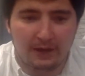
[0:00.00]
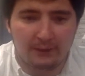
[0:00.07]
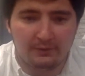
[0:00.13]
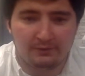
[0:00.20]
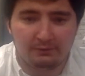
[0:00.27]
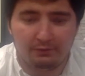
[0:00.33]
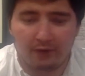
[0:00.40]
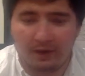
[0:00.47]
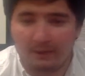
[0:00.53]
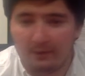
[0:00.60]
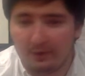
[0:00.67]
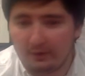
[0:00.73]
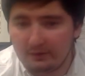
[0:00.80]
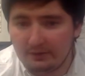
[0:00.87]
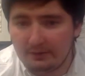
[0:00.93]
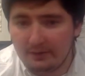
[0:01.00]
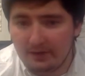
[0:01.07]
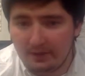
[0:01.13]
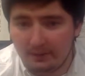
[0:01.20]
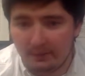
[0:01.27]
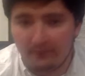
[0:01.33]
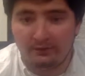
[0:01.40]
was primarily made
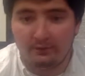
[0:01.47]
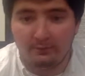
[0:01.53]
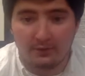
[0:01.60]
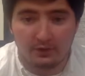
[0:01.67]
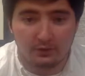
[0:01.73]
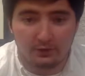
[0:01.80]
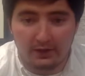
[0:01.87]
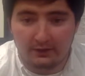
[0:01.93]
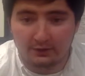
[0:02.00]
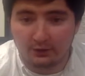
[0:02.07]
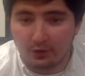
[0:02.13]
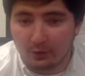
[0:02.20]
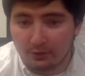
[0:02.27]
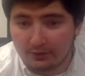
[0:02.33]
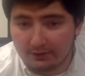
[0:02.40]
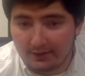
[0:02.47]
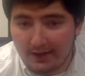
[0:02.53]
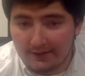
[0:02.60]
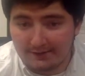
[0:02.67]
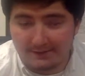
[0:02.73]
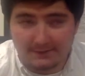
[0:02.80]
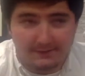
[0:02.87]
up of the middle and lower
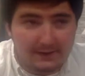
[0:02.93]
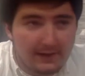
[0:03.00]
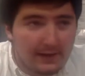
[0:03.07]
classes.